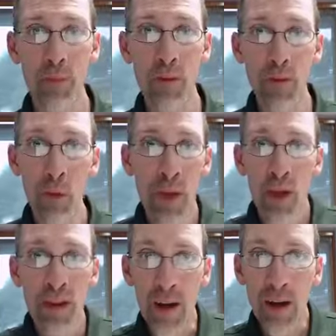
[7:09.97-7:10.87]
So
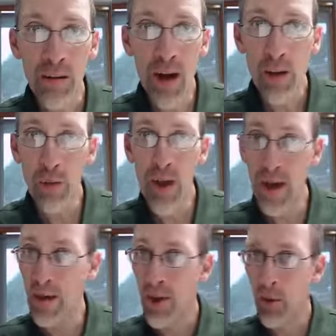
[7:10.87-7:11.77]
God's not
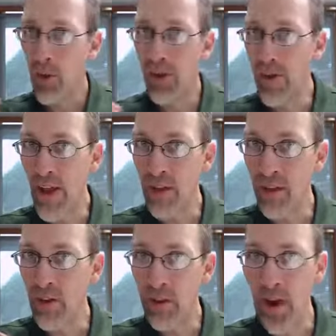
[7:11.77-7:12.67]
okay with death
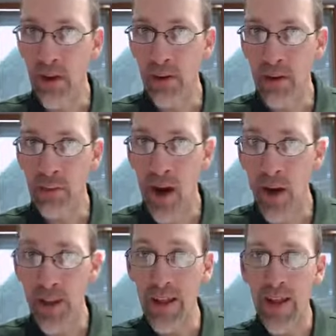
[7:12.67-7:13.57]
dishonoring the
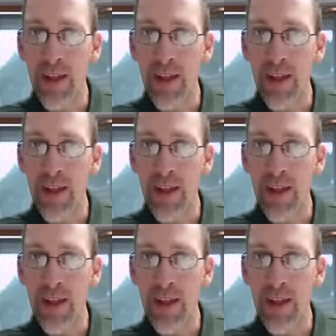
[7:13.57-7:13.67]
body.